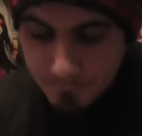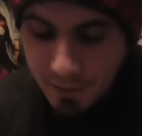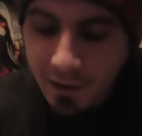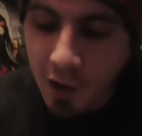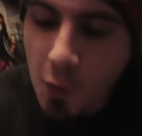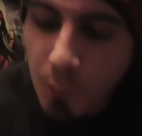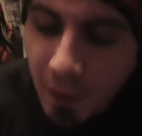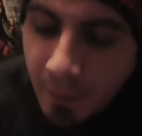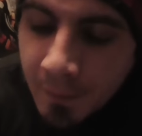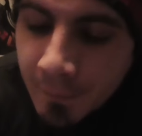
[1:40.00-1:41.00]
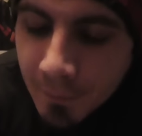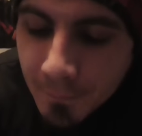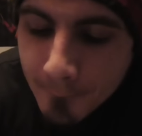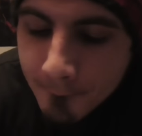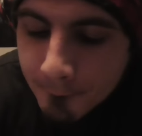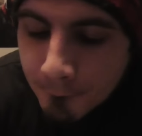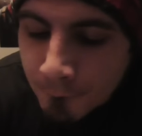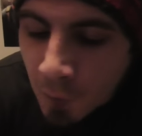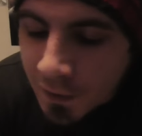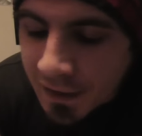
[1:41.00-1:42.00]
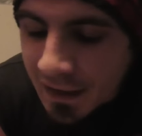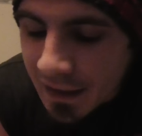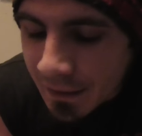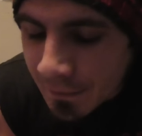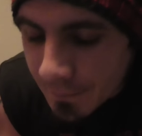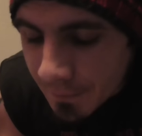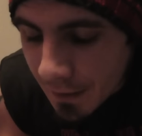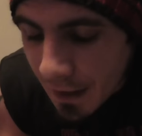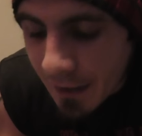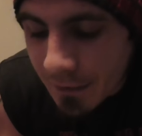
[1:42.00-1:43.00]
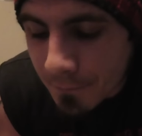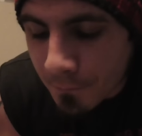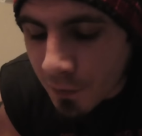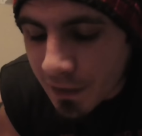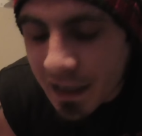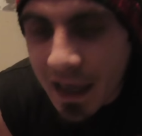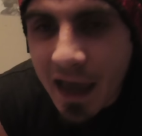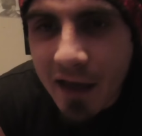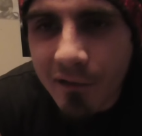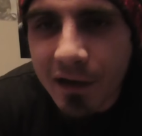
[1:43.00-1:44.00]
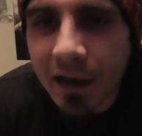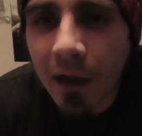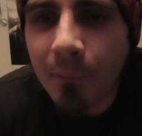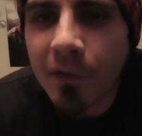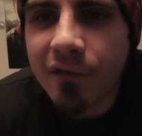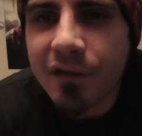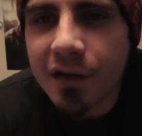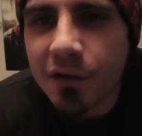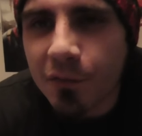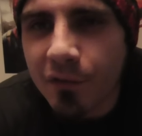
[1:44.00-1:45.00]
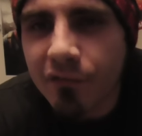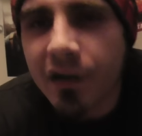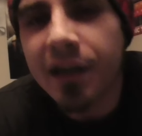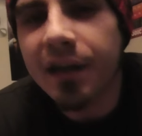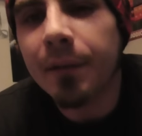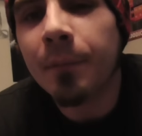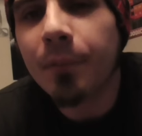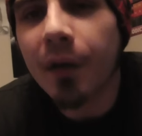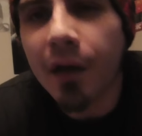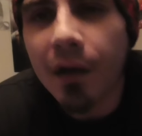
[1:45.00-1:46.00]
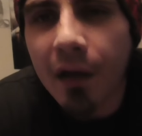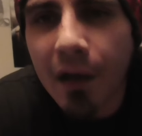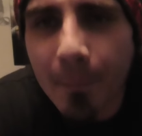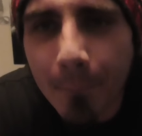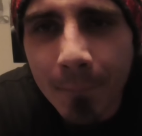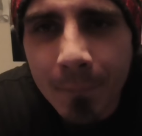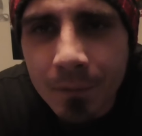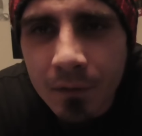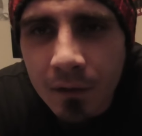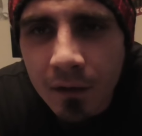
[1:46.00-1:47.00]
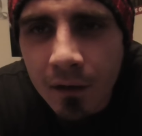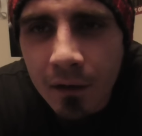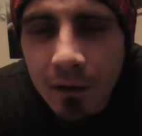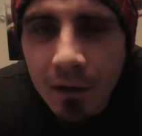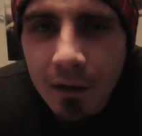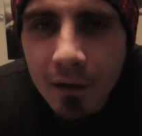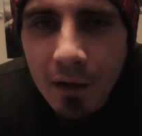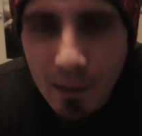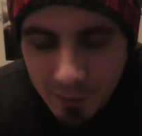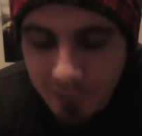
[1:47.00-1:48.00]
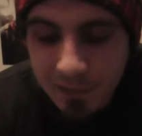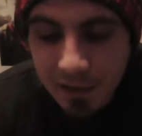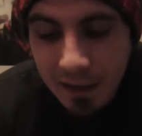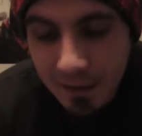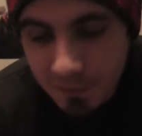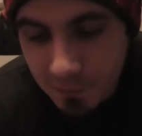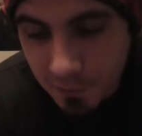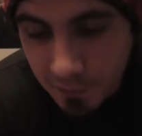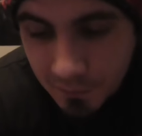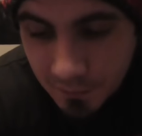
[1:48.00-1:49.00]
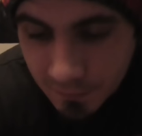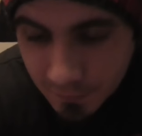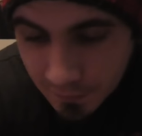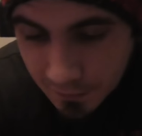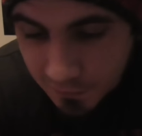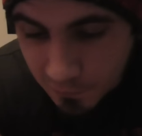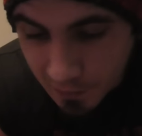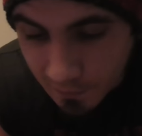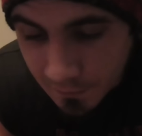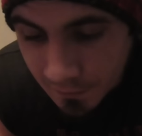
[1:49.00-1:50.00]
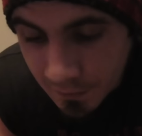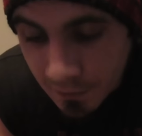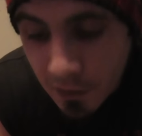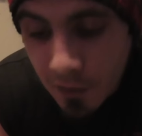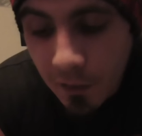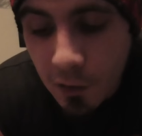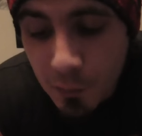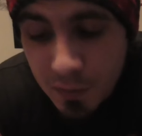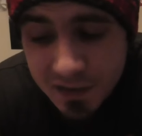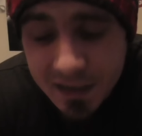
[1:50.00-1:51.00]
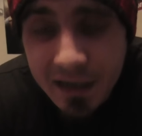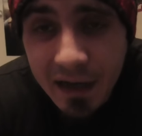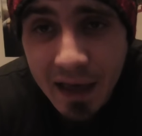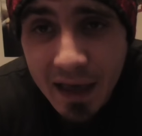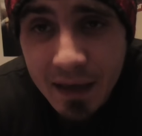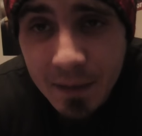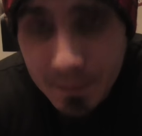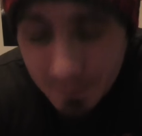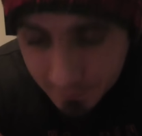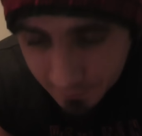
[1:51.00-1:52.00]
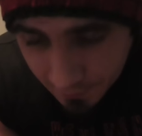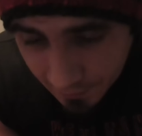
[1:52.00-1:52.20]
Bacopa Moni, Monieri. I'm not very good with reading, but um, apparently that's good as well. Huperzine A,